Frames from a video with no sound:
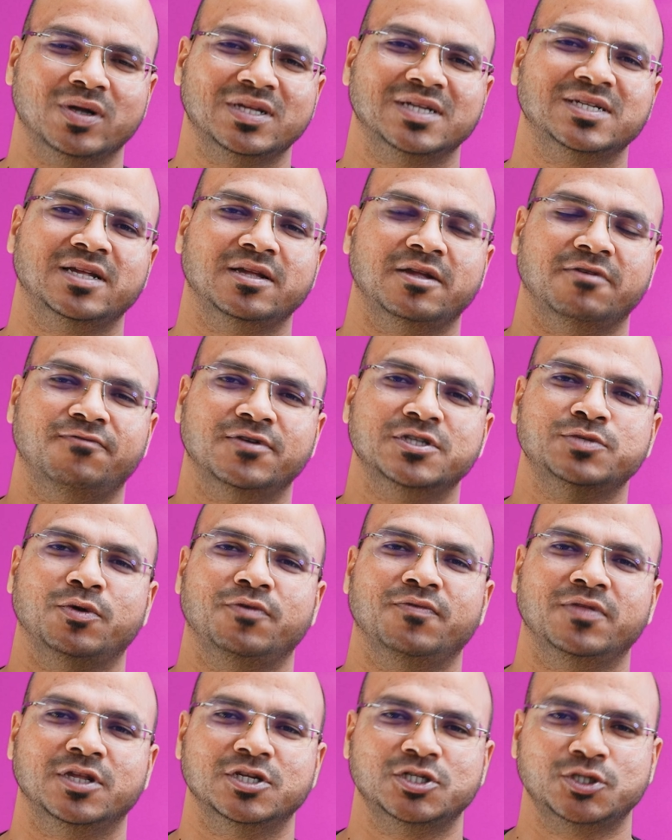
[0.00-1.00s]
to understand the difference
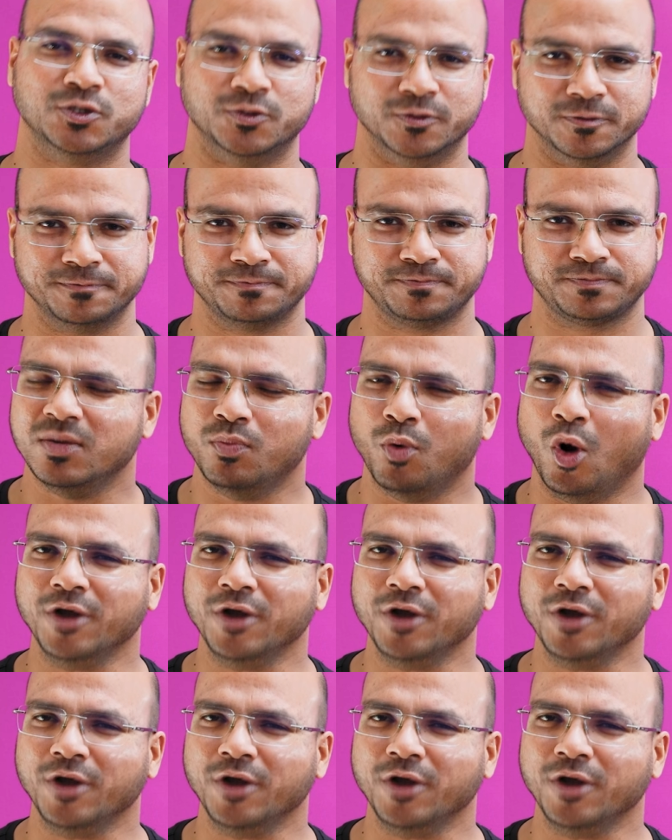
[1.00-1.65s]
between these two. See,